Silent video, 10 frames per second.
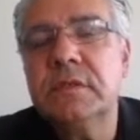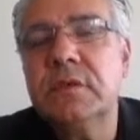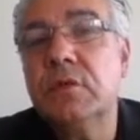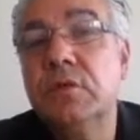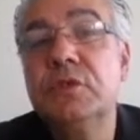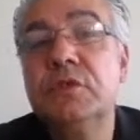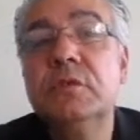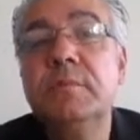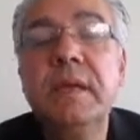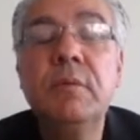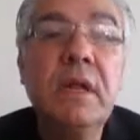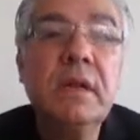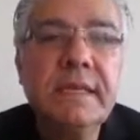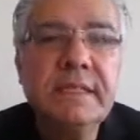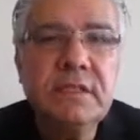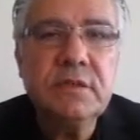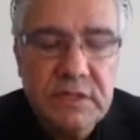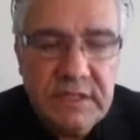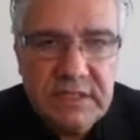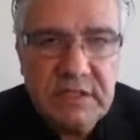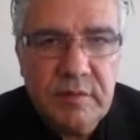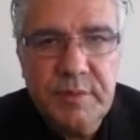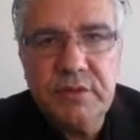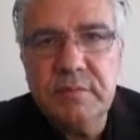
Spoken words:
conclusions could be, well, let's redistribute